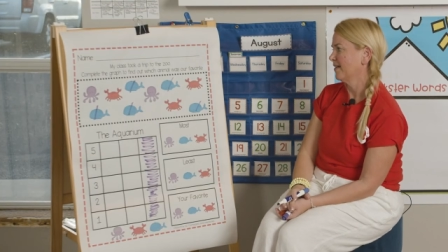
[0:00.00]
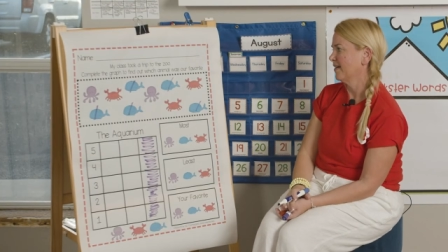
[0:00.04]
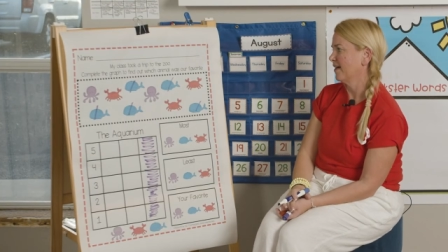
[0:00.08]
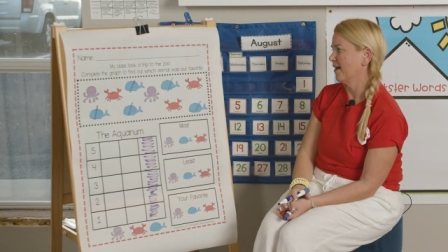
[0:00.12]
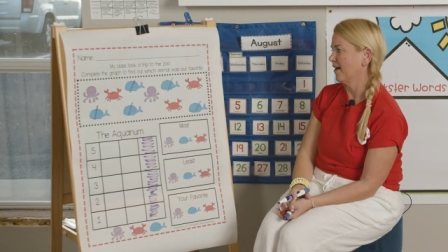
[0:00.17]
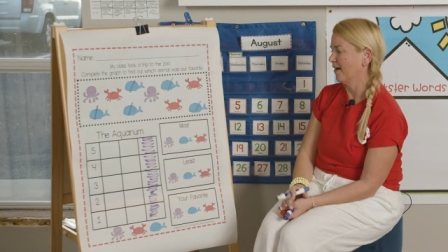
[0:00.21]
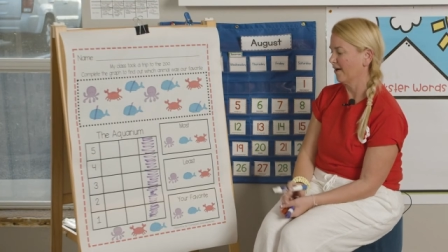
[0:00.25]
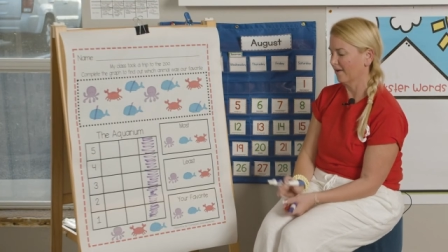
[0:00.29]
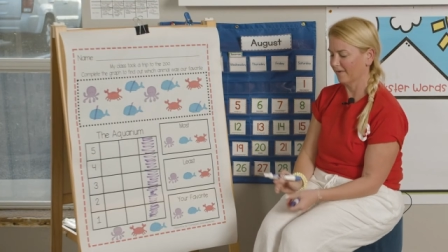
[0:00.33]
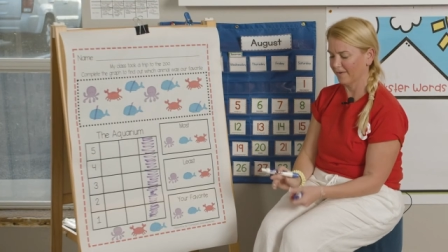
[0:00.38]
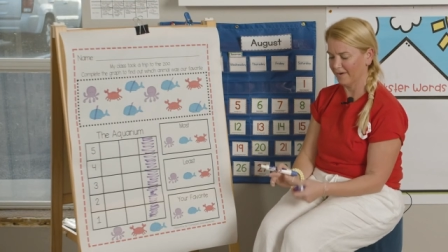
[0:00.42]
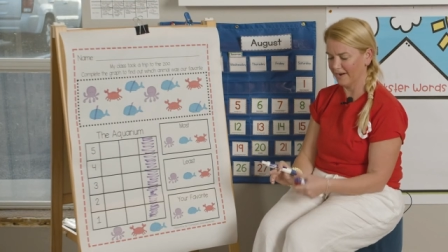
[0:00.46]

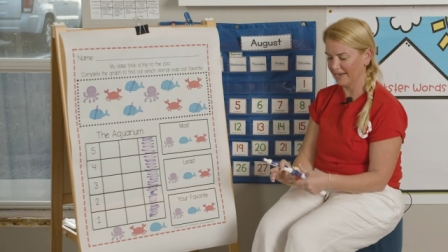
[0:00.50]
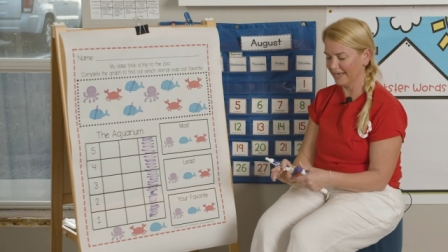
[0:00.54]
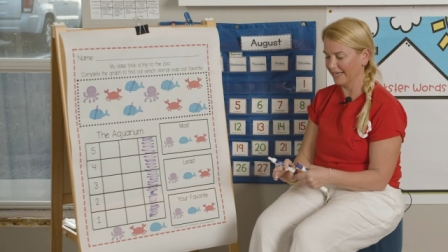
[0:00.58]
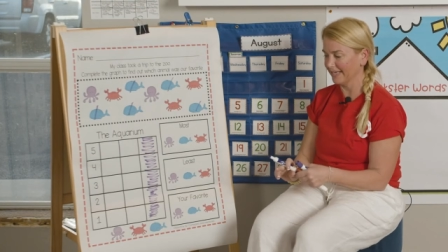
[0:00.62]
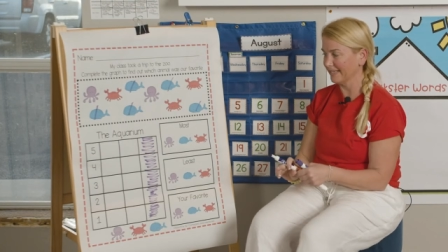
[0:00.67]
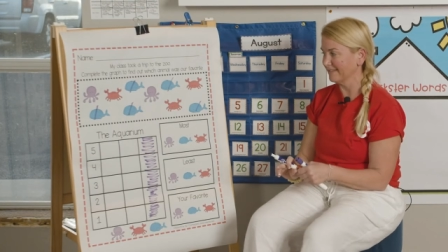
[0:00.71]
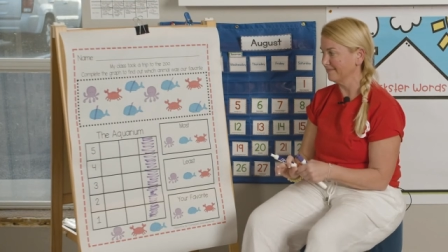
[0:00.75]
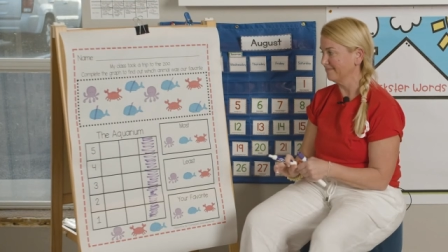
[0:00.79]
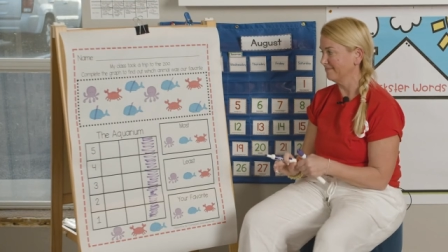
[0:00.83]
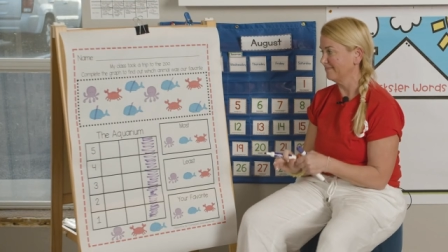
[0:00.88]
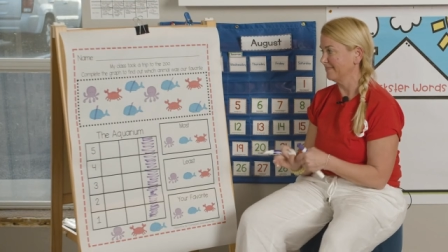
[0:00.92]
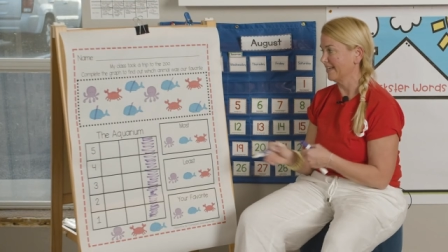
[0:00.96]
All
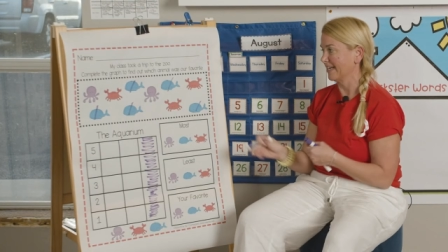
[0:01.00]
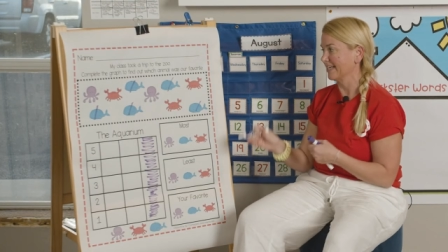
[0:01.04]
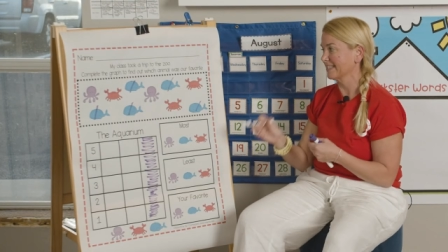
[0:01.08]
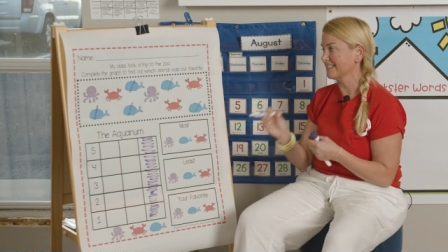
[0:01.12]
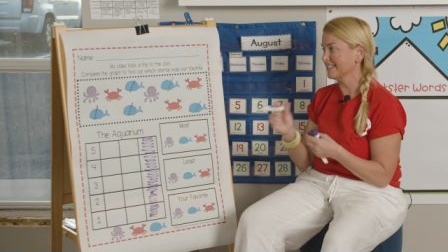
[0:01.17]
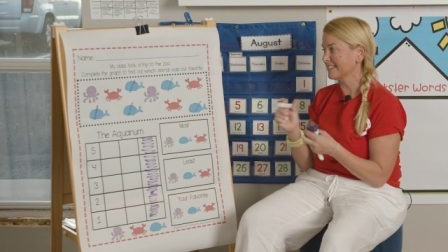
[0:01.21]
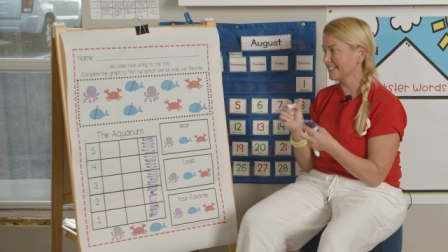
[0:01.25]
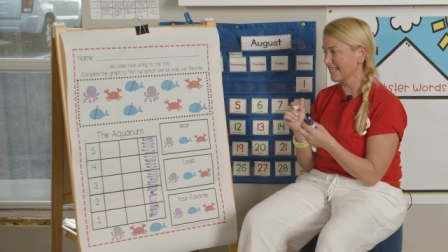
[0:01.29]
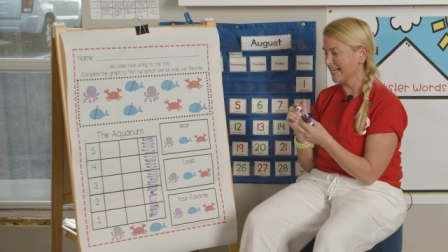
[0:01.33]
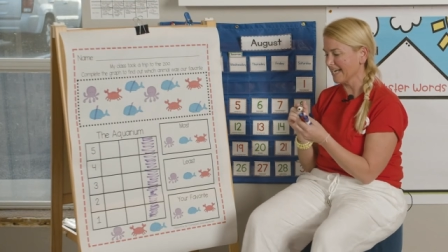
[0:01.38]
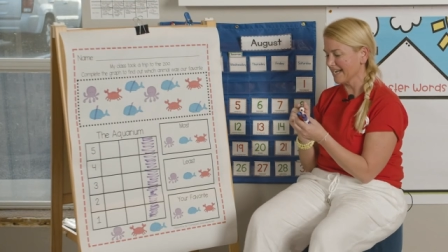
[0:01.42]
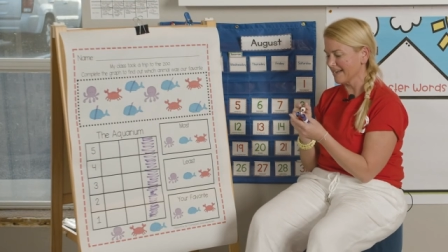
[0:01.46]
right,
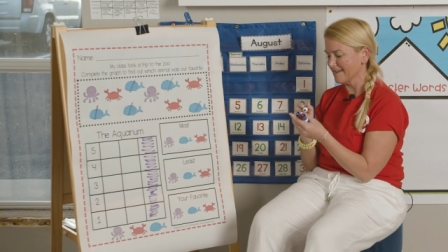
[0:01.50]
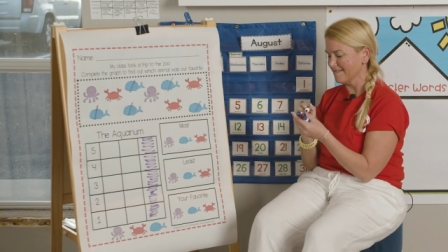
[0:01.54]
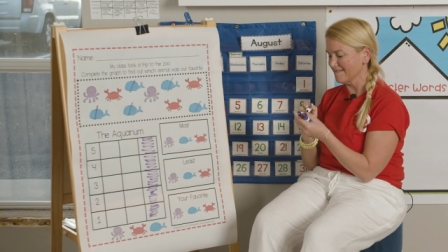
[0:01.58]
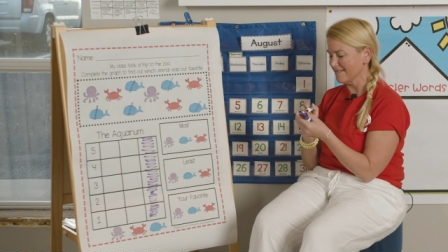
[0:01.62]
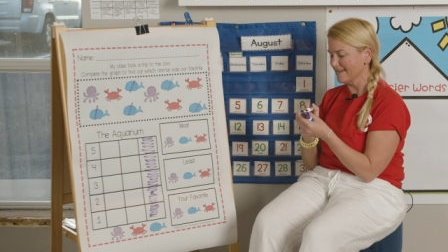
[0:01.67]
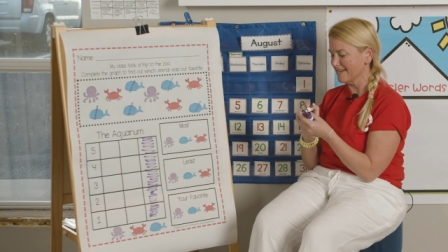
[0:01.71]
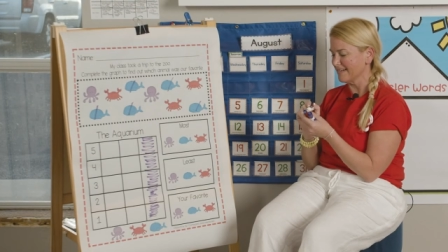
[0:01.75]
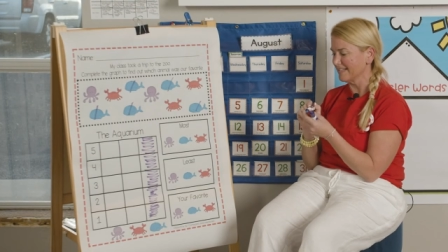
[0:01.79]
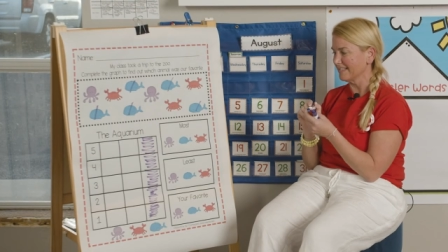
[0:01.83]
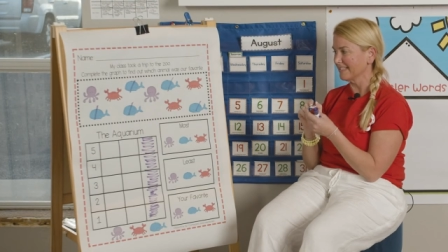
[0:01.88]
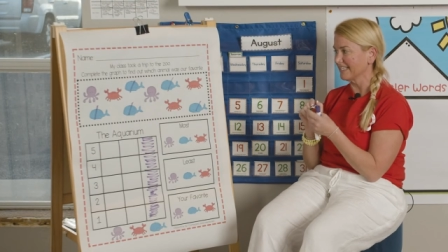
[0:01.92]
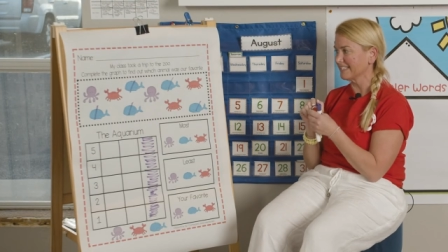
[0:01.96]
next
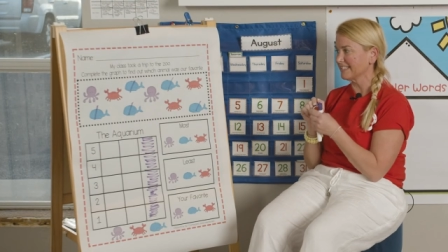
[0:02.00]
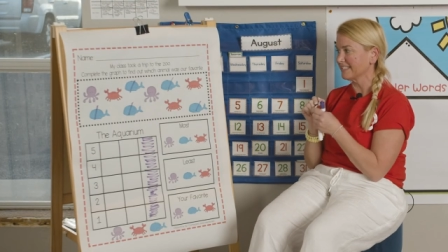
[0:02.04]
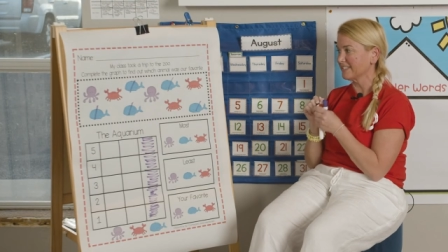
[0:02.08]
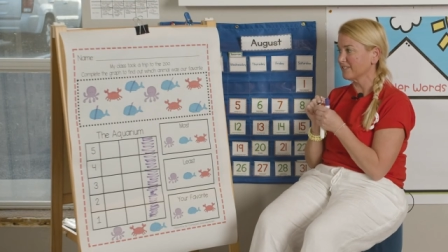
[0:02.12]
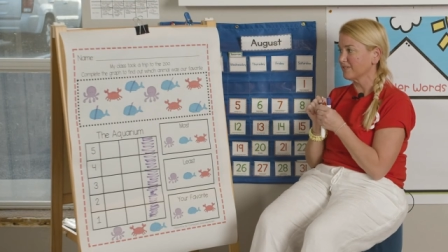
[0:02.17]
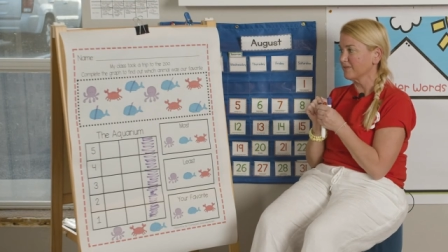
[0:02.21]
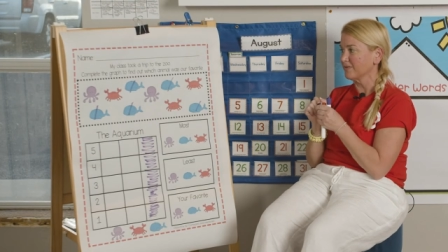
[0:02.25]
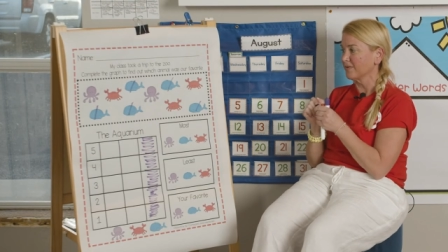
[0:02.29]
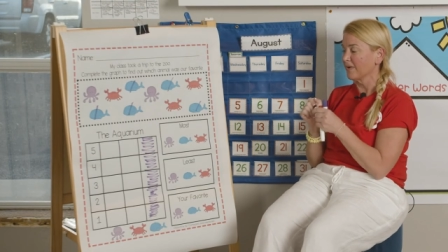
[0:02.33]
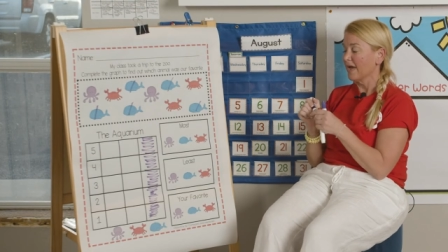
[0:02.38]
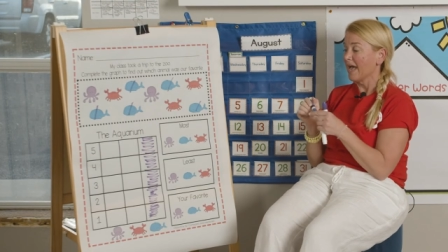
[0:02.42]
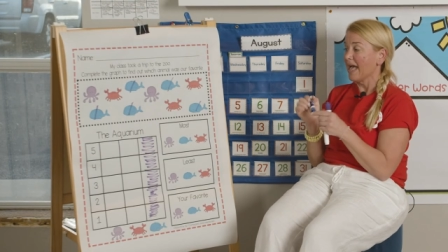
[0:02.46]
animal. Let's
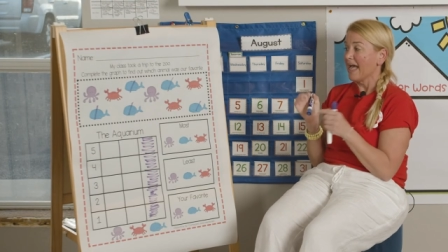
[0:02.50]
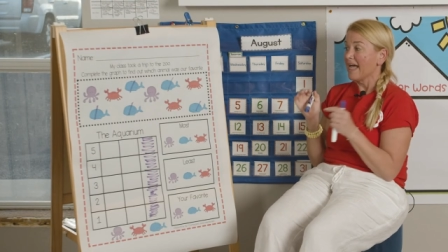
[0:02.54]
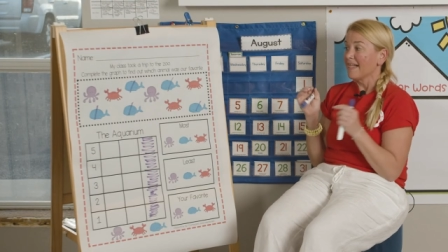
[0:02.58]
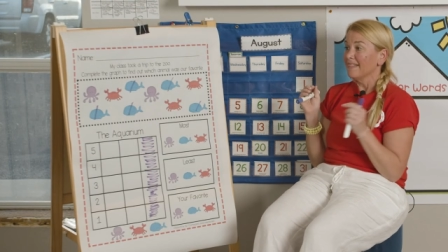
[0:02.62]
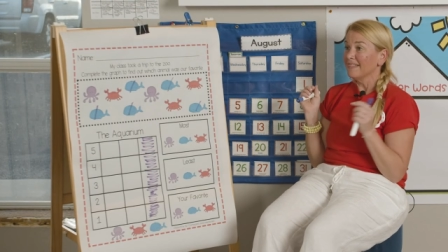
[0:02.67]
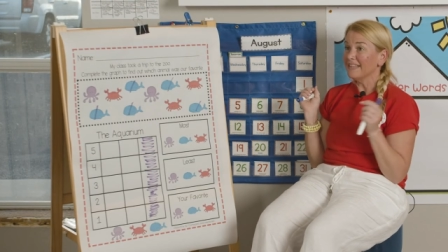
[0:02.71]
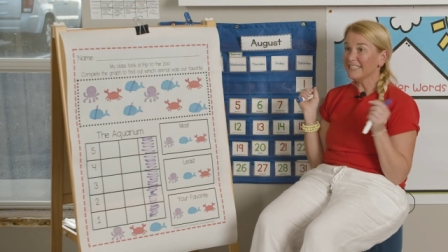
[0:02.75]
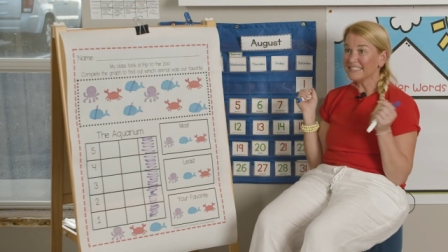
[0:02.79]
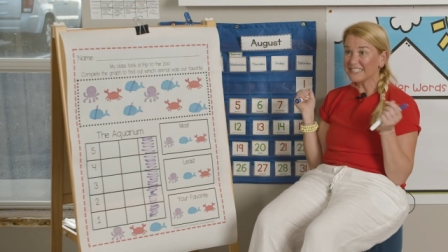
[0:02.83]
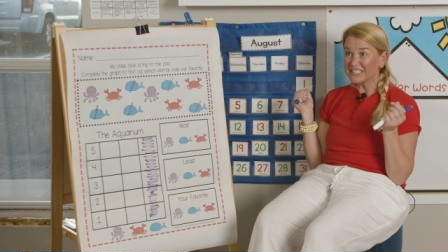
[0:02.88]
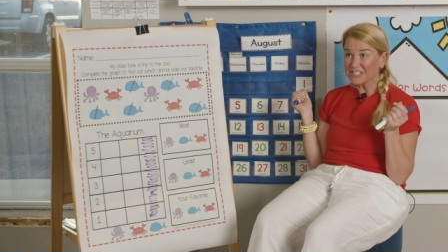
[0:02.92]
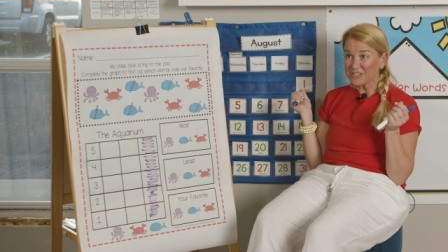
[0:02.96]
do,
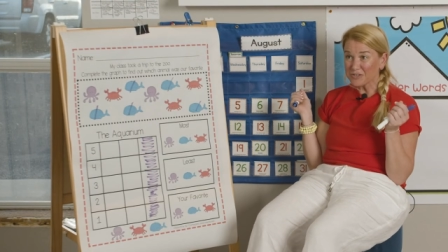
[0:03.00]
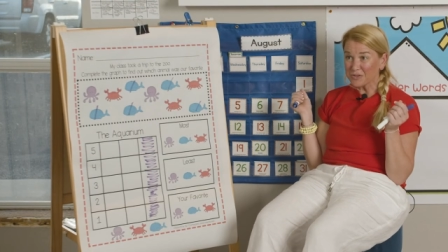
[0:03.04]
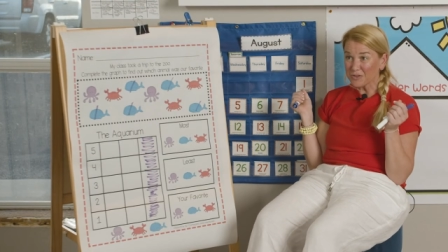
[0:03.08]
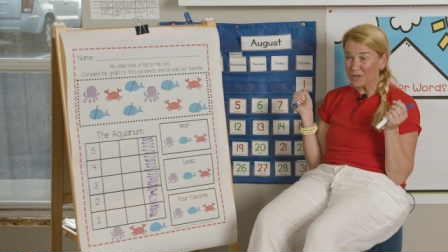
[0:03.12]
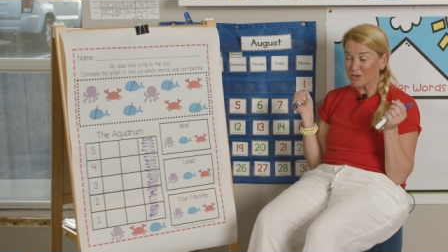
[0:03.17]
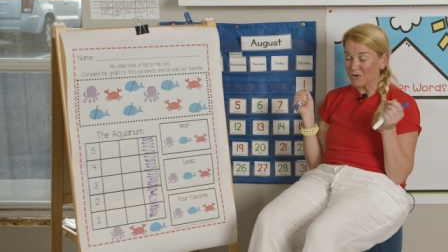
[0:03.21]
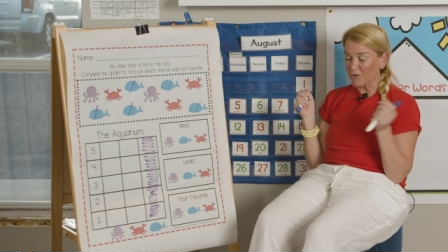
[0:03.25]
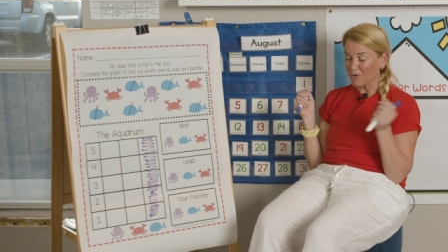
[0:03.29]
let's do the